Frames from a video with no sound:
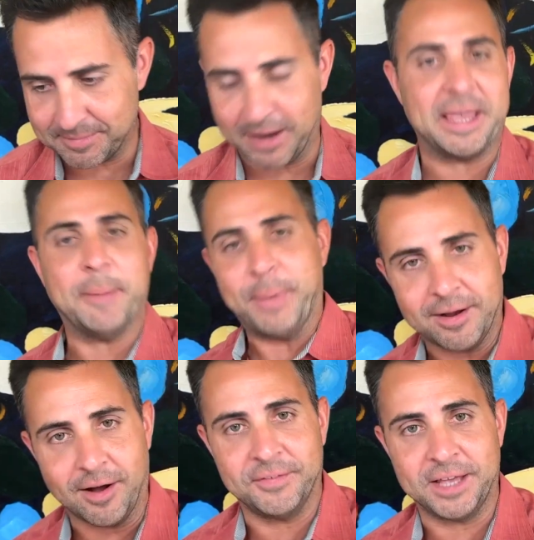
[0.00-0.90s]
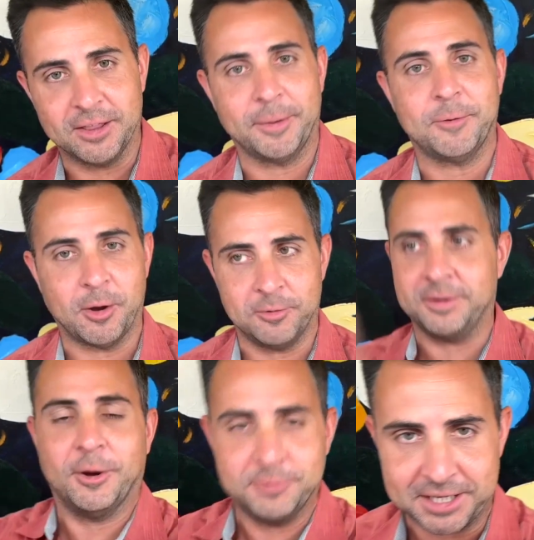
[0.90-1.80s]
Now get back on the yellow brick road and
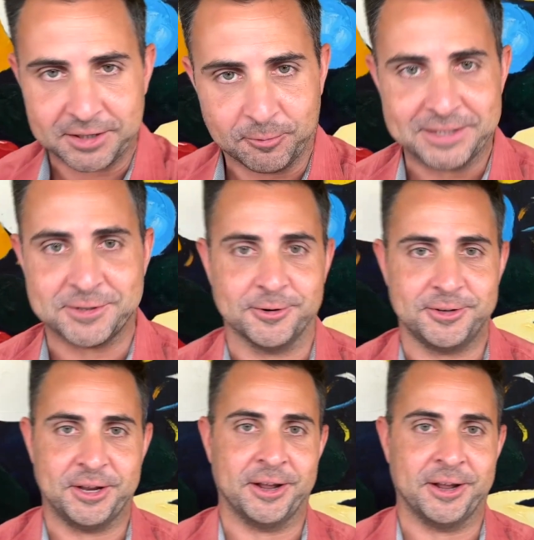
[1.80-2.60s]
go see the wizard.